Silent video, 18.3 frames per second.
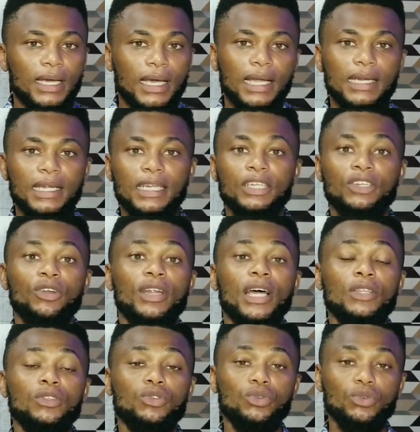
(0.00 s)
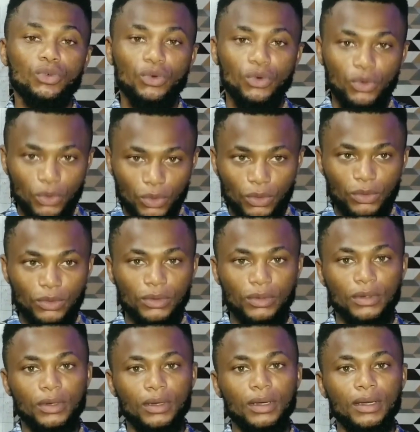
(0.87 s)
And then in order to grow,
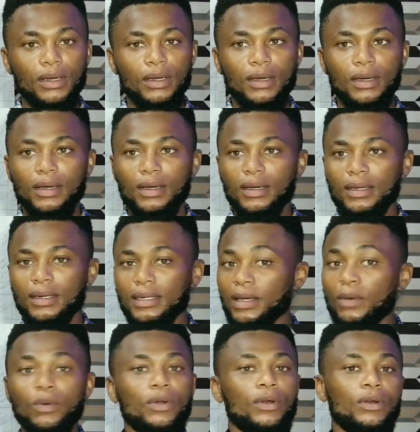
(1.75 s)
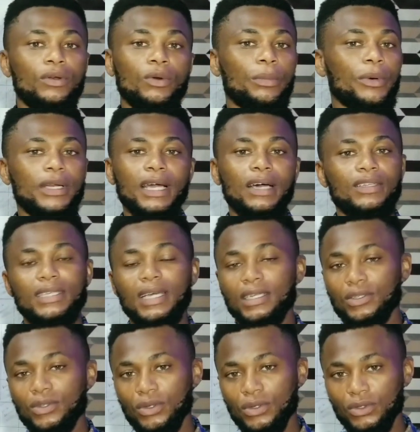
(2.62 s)
nobody
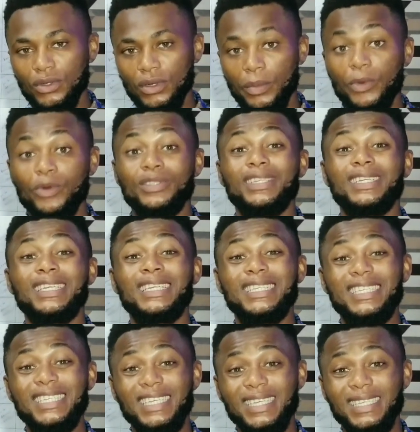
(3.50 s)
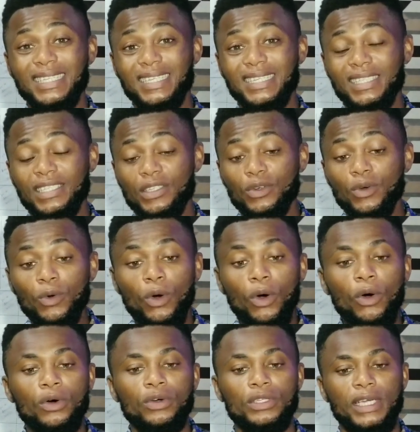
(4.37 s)
outside is going to help us. It is still
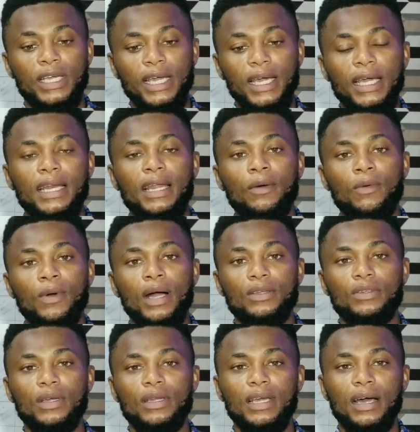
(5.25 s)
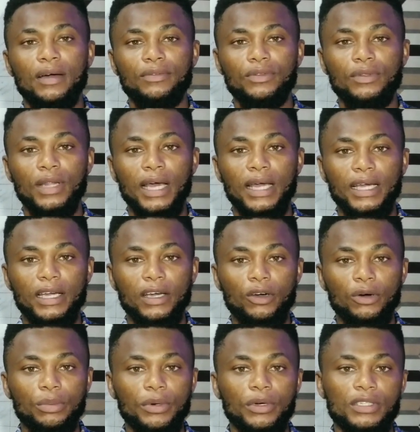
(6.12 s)
us here that will actually have to like
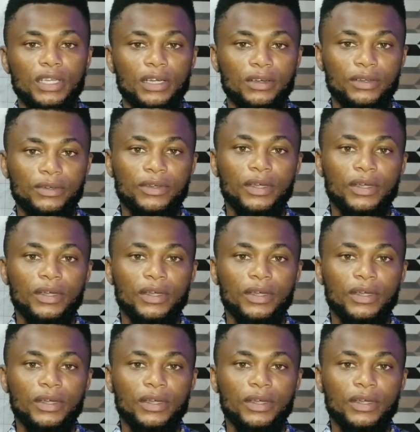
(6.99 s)
help us out.